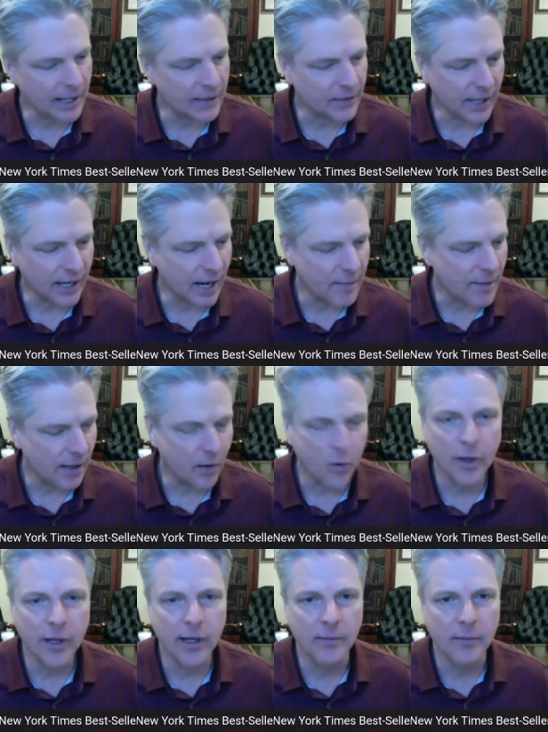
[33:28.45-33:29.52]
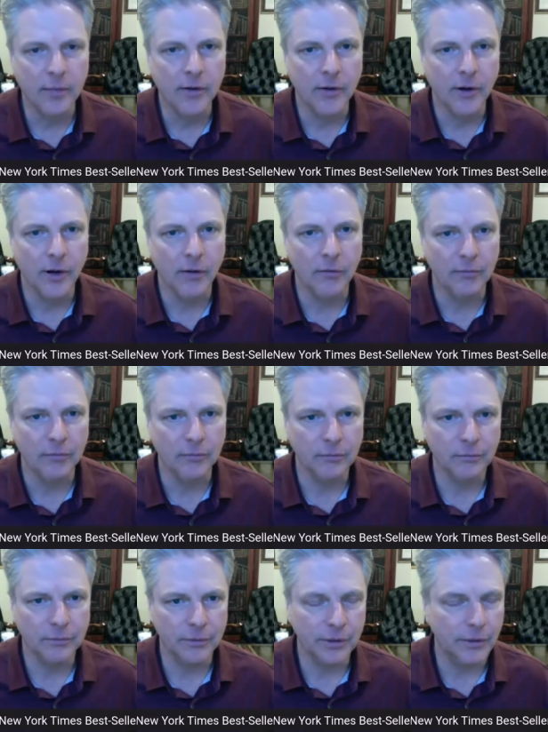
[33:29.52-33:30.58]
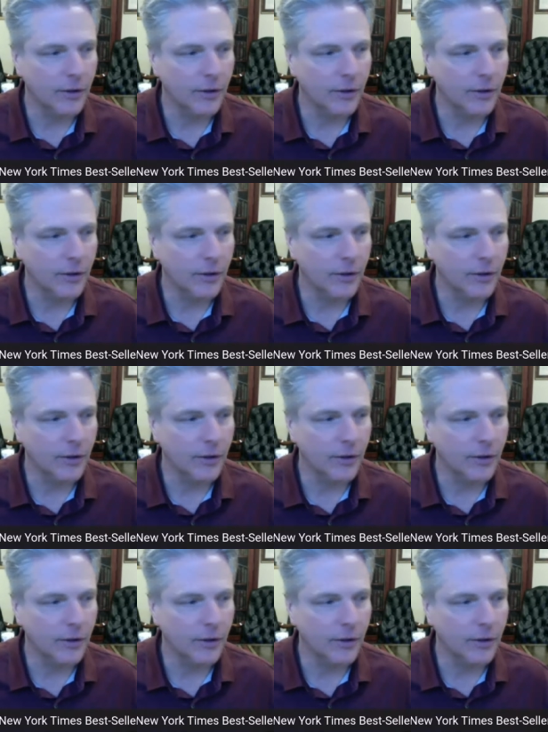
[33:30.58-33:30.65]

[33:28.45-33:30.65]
I said, I'm not quitting, but you're all you know,